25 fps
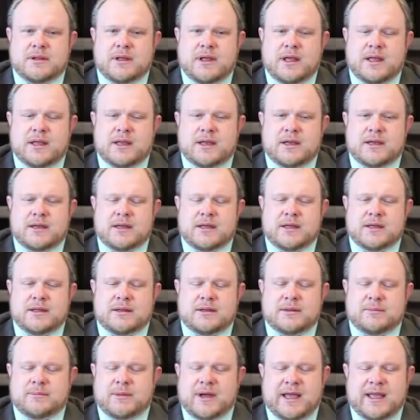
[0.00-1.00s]
And
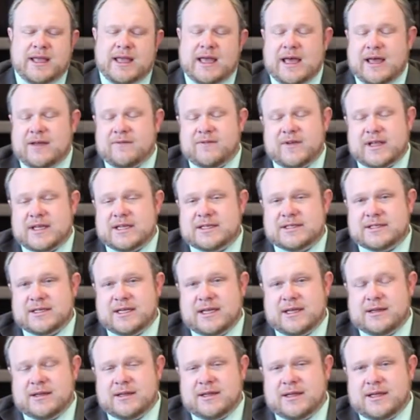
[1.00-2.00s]
my
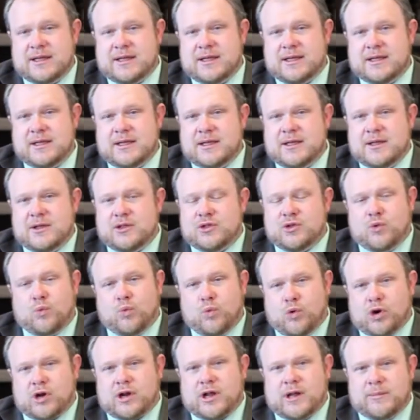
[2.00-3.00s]
advocacy and the
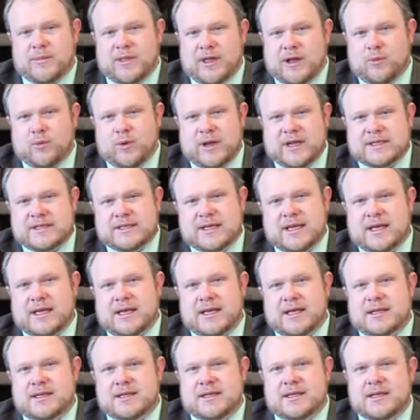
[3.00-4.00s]
workup that we
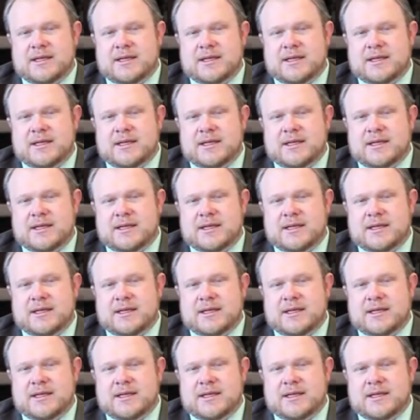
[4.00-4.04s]
did